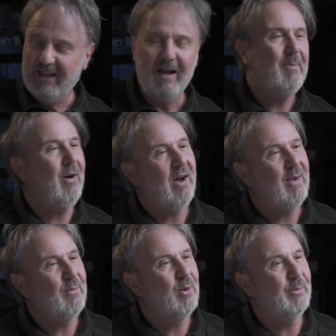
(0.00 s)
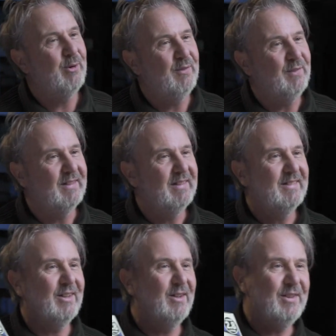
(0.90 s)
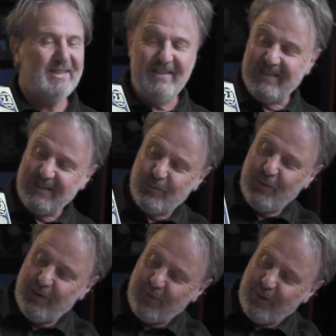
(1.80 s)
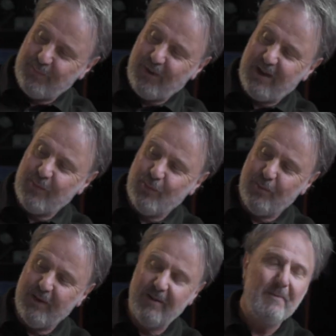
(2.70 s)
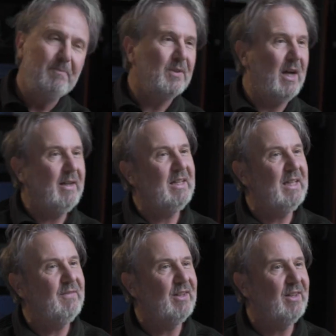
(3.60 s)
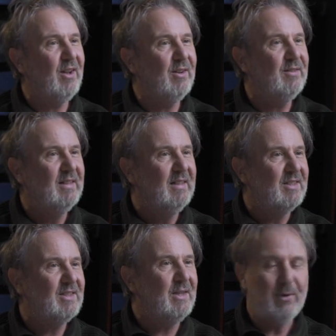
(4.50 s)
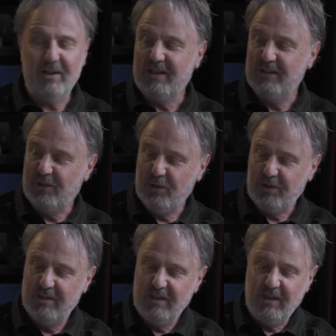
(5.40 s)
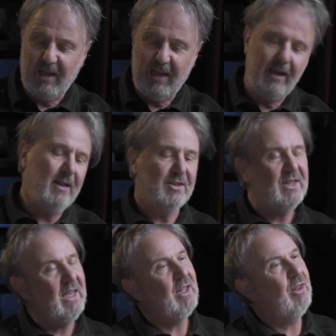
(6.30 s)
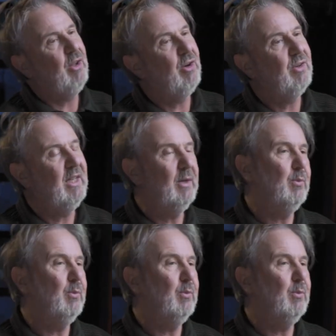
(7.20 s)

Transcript: a pie warmer off it? So this is a 12 volt pie warmer. I'm going to give it a go, see what I can cook, and see how long it